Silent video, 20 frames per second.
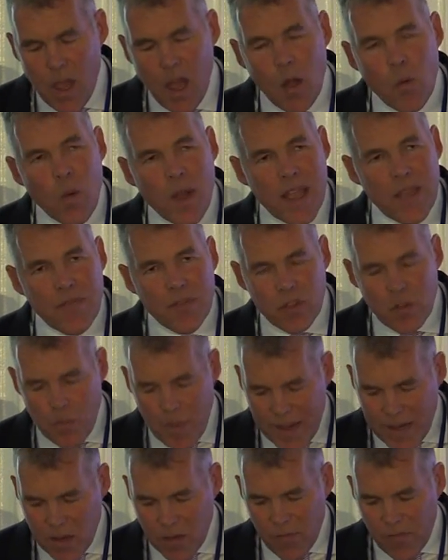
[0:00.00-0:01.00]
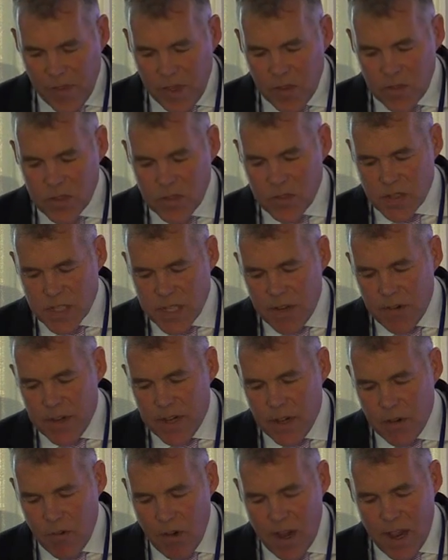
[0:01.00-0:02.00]
Away from the battlefields of Syria
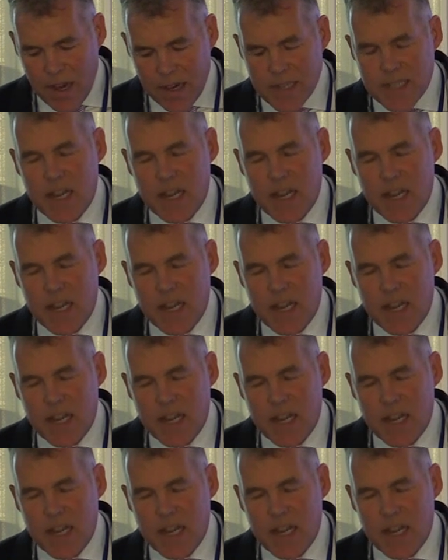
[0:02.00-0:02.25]
and Iraq,